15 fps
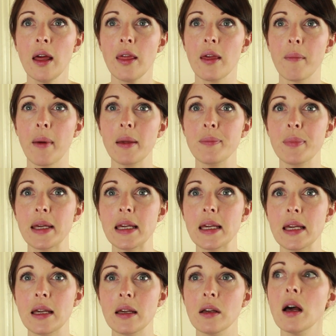there might
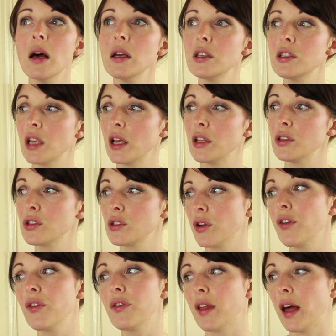be certain
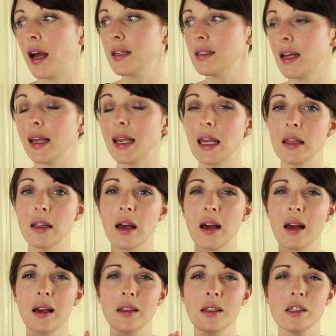stuff that I
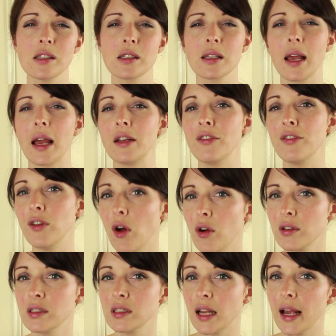either kind of
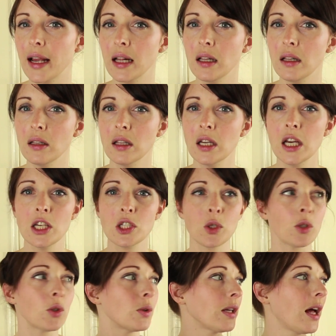vlog style,
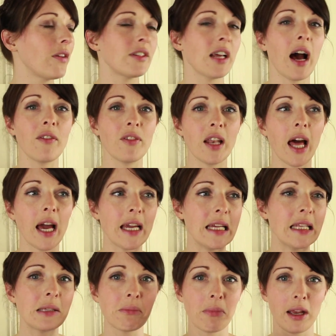so I don't have to have
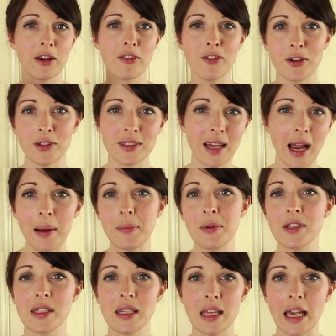lights, microphones,
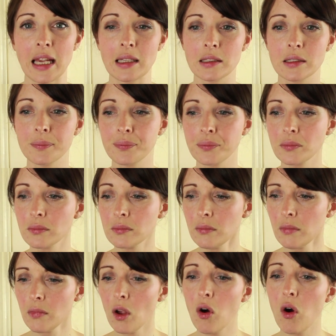cameras and things,
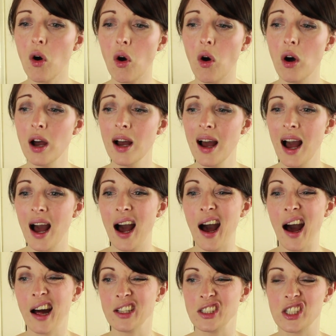or
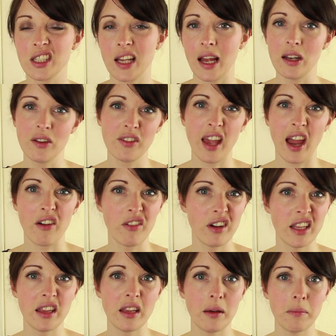I'll just kind of get
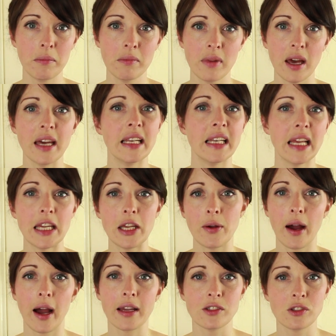rid of them and let you
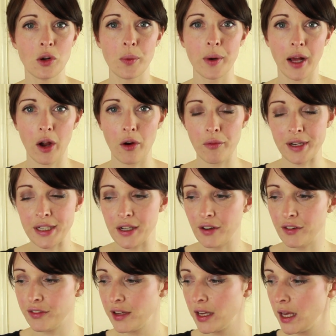guys know what I got rid
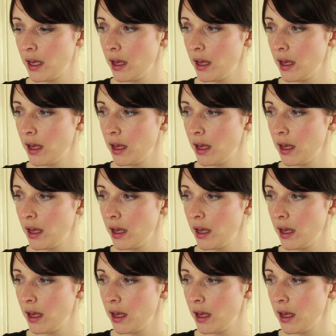of.